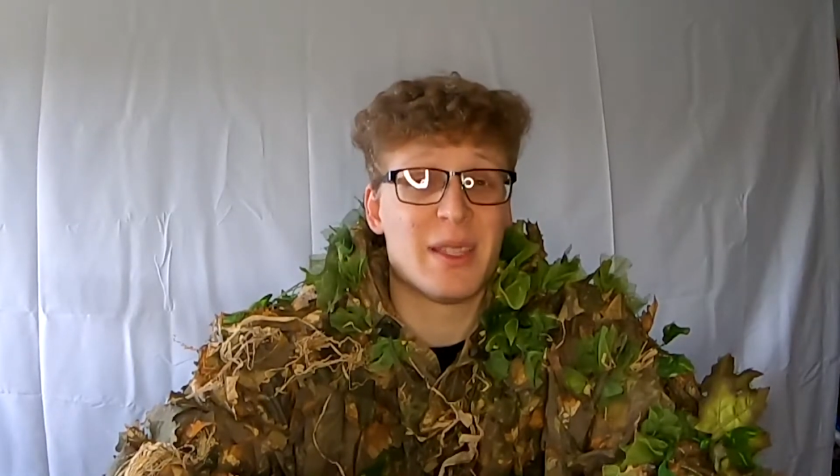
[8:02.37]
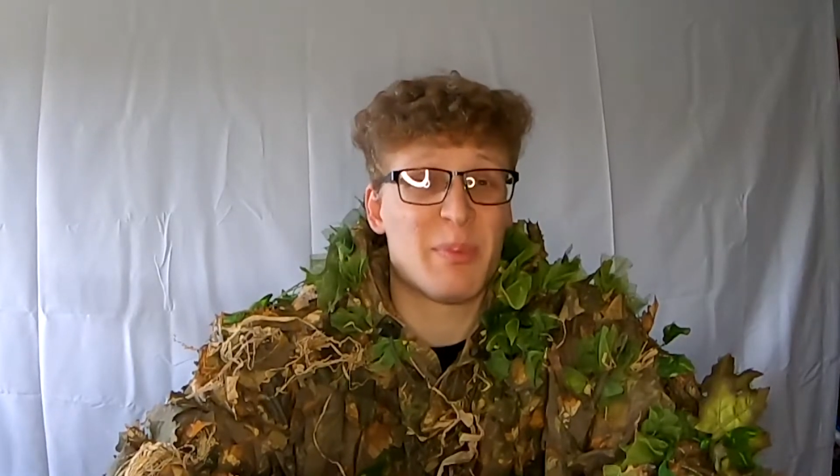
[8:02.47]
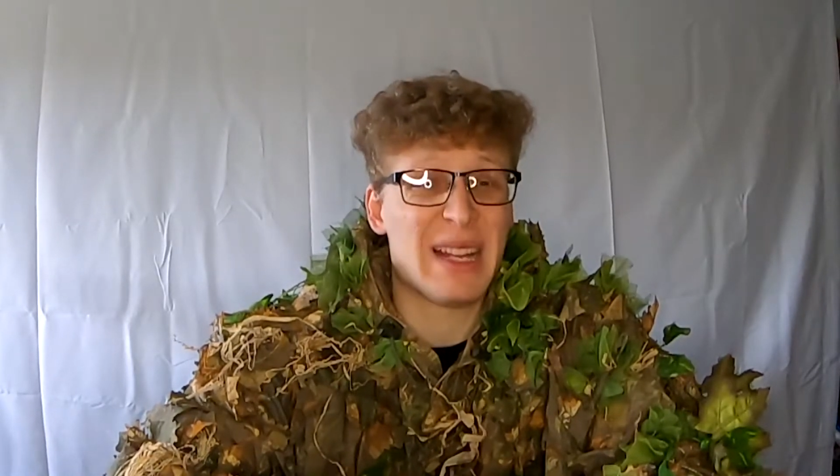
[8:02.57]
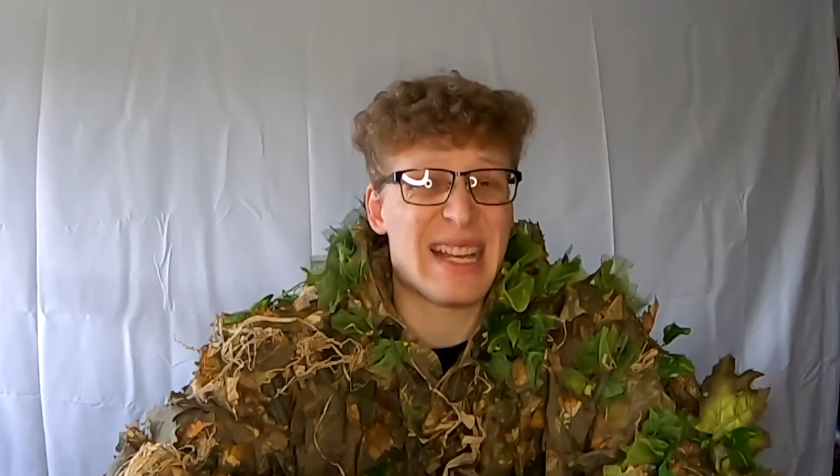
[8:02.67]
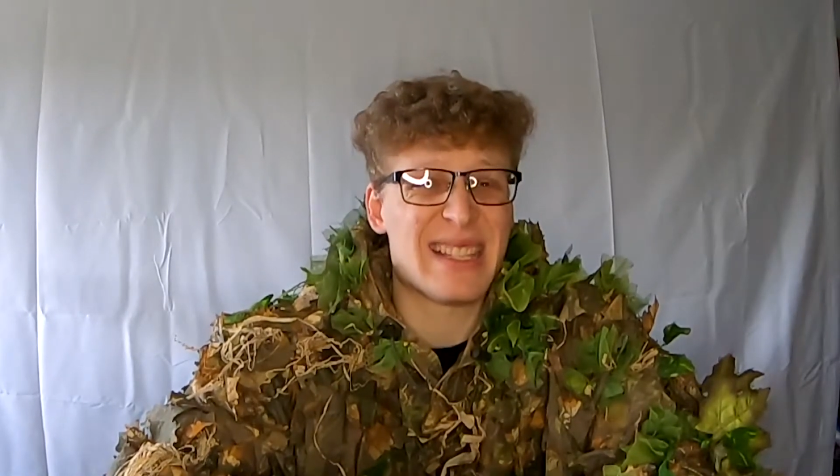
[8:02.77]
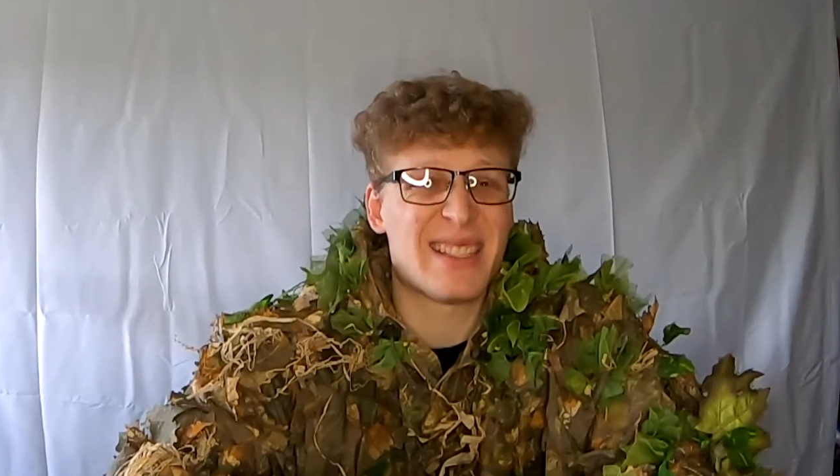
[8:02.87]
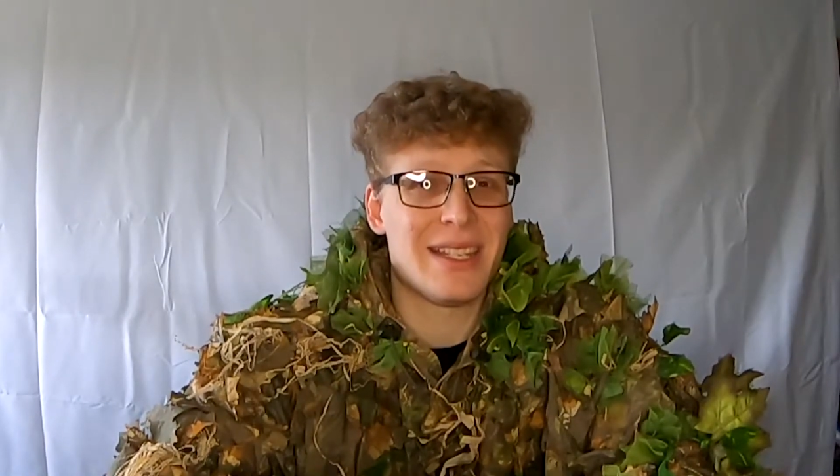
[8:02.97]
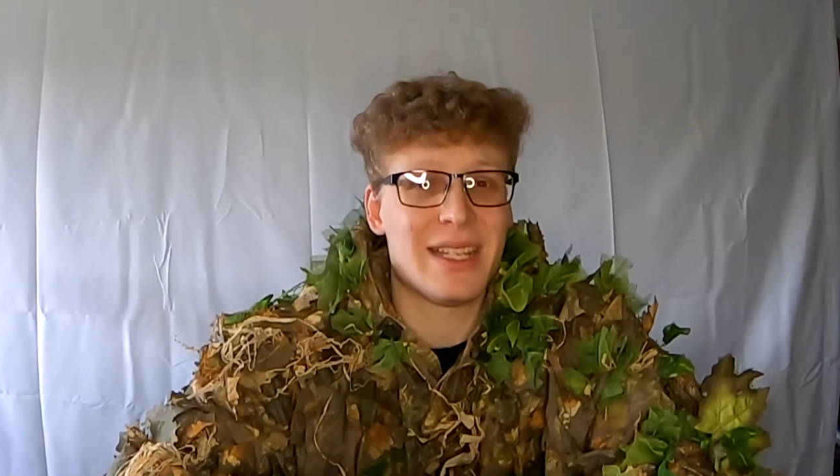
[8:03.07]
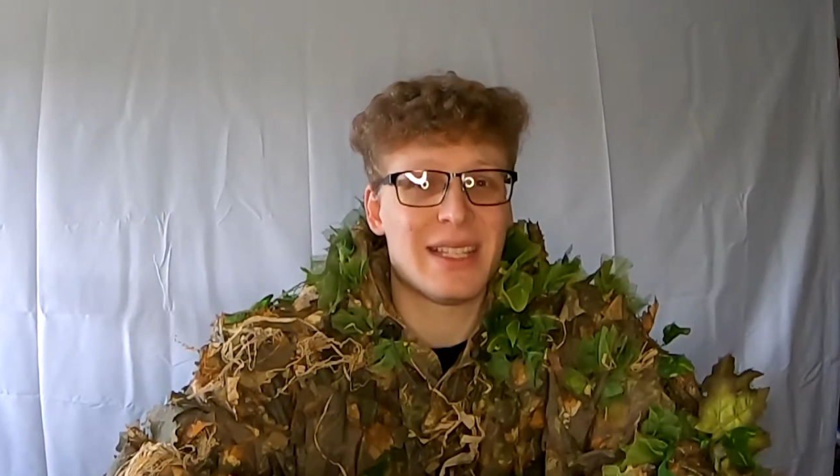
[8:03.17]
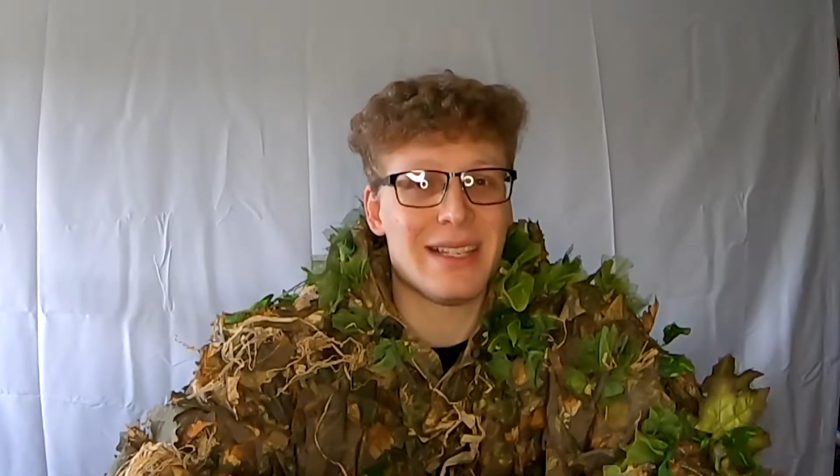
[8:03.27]
It's
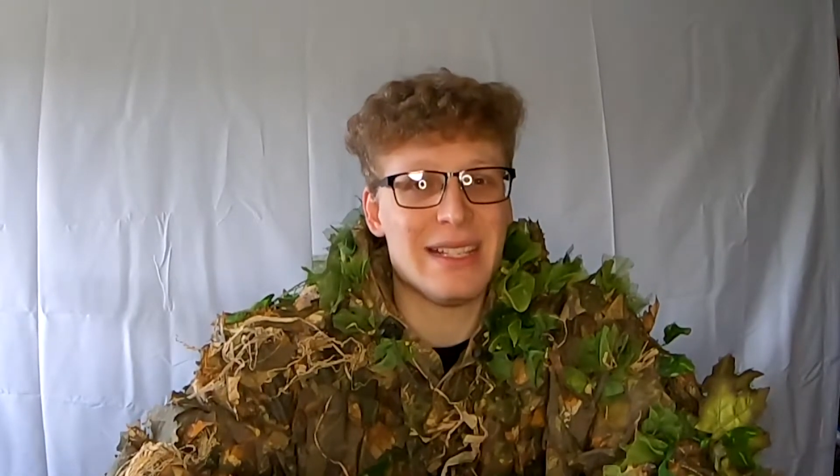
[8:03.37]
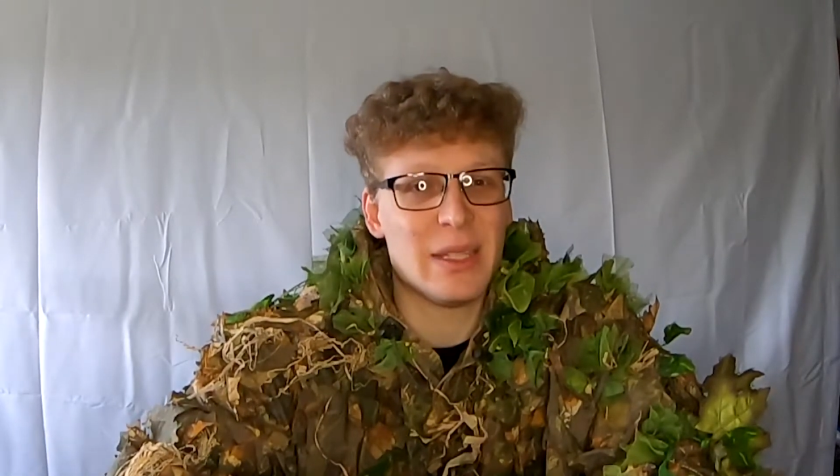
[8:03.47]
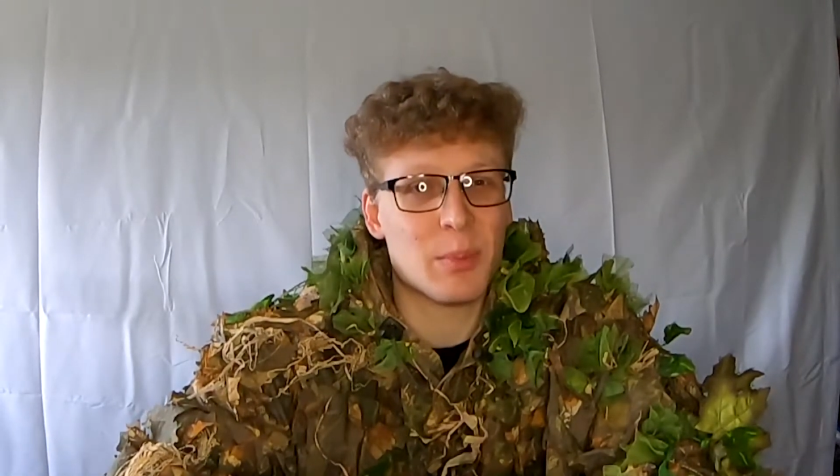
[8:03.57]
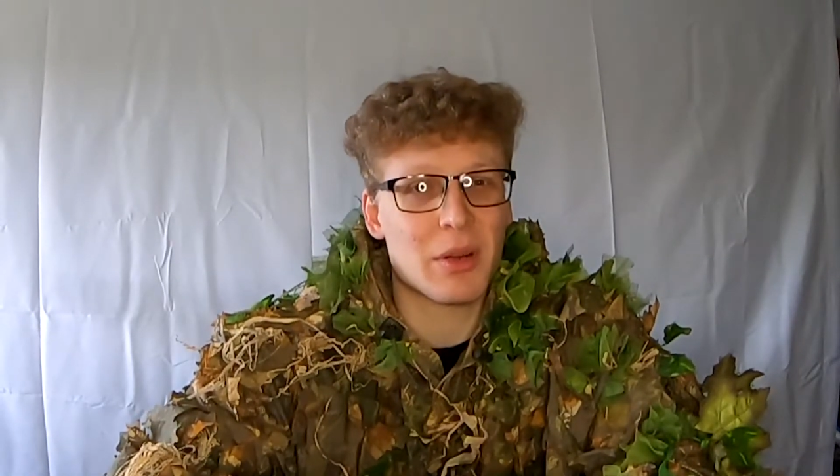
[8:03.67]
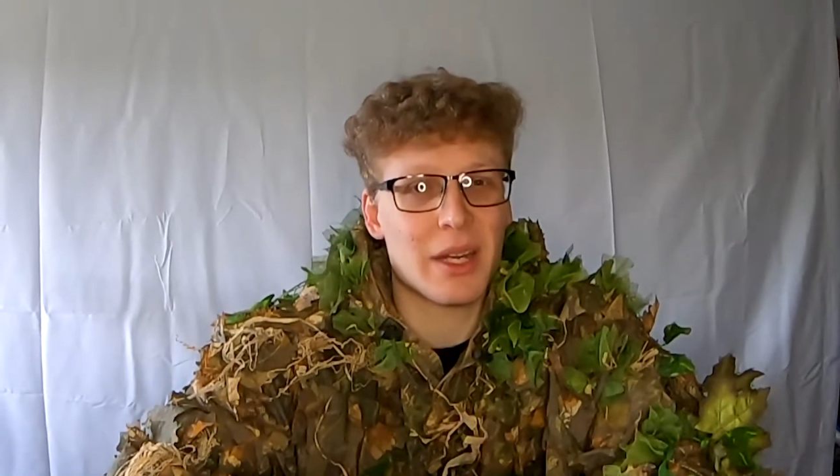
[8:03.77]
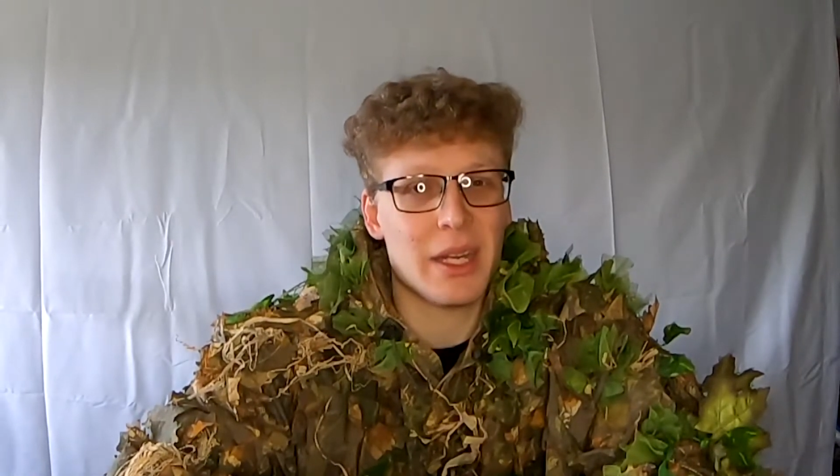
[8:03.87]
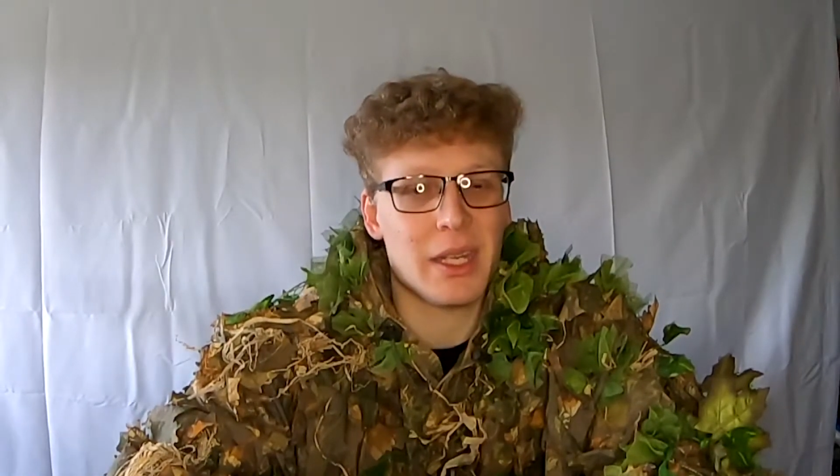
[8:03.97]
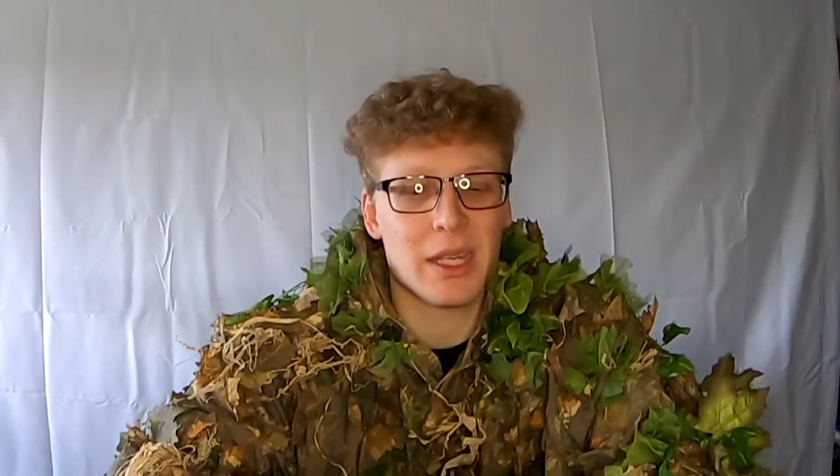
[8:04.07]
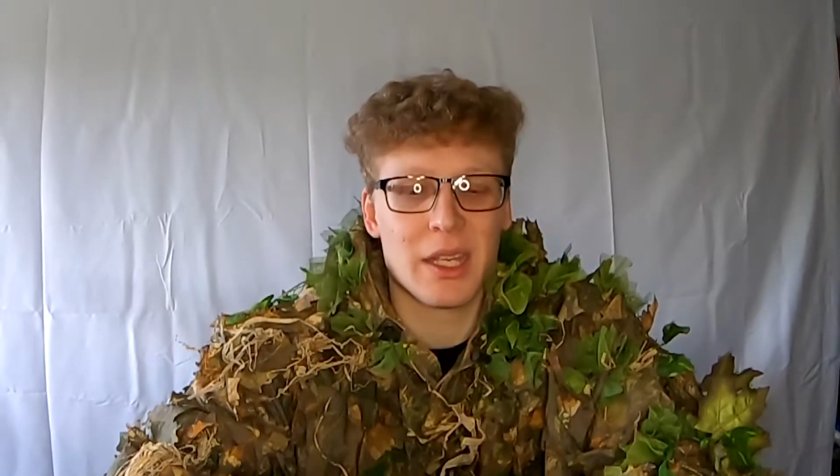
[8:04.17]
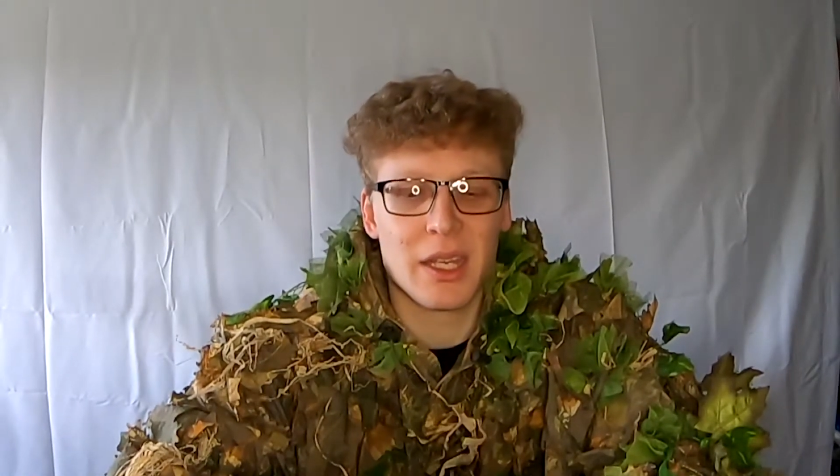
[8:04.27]
plastic, it's easy to
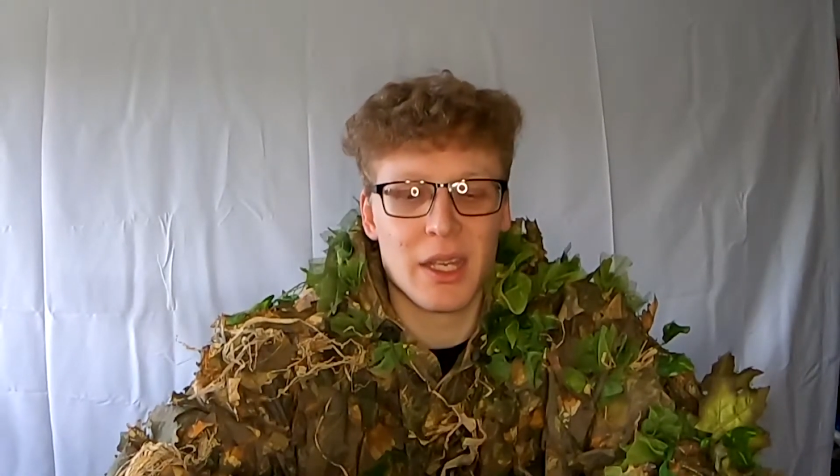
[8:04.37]
break,